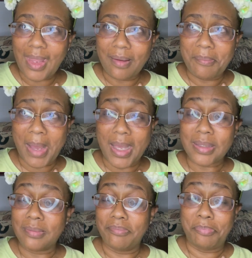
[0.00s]
my
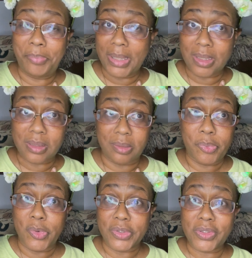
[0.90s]
biggest
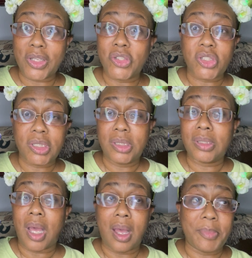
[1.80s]
supporters. She
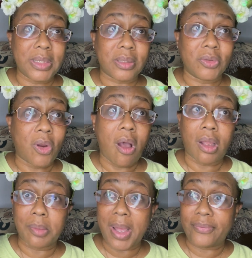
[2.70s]
comments on all
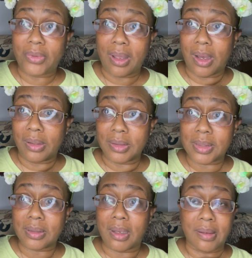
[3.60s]
of my blogs.
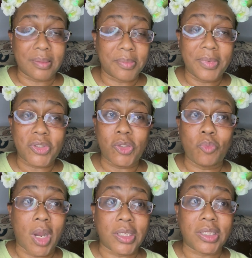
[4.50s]
Um, she
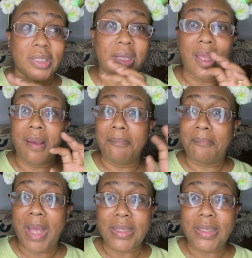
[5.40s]
watches my